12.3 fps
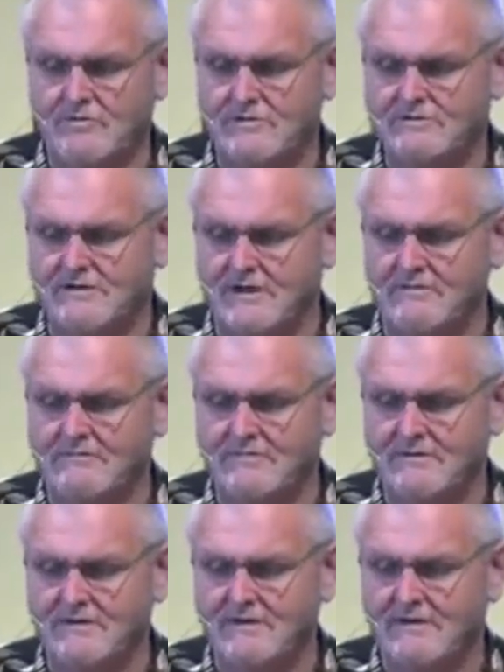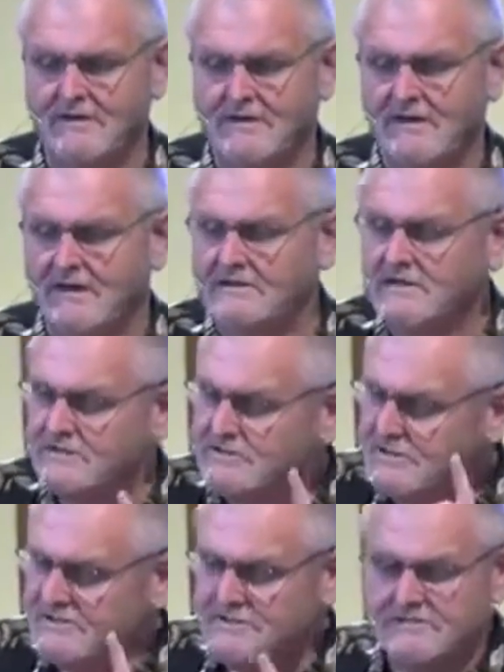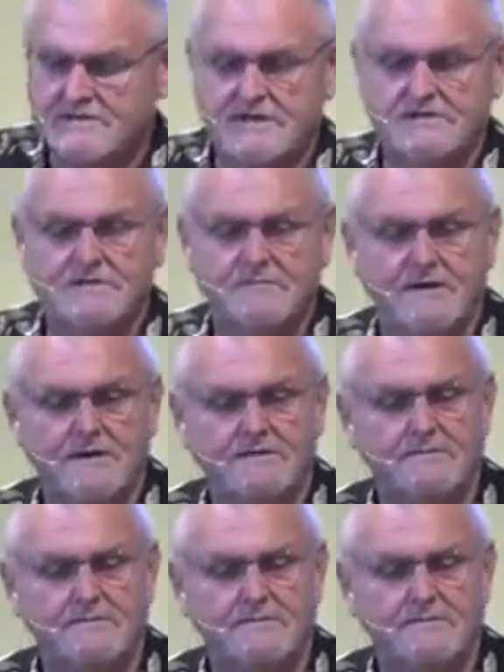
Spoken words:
same. And yet Jesus says to me,